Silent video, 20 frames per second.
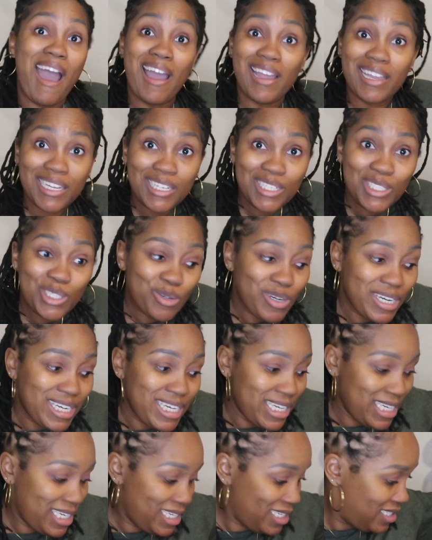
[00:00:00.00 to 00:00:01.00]
I enjoyed
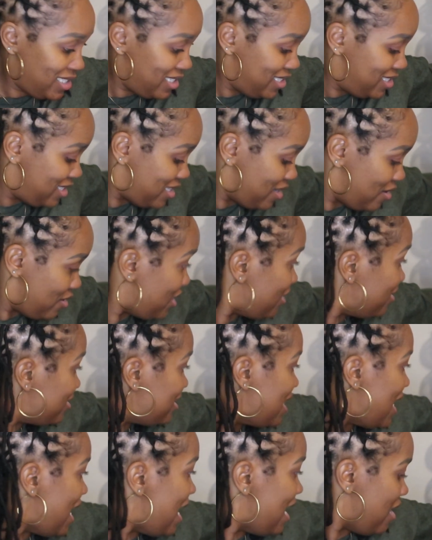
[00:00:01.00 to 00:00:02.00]
it. So there's
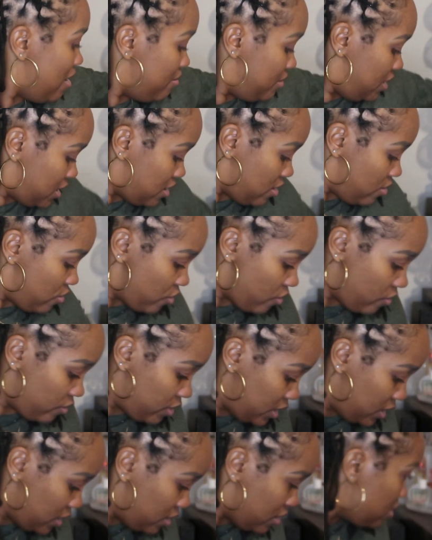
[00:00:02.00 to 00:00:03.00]
that. I'm just going to throw
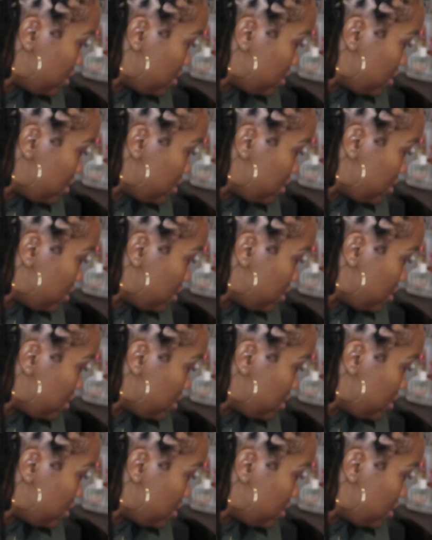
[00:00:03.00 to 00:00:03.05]
these.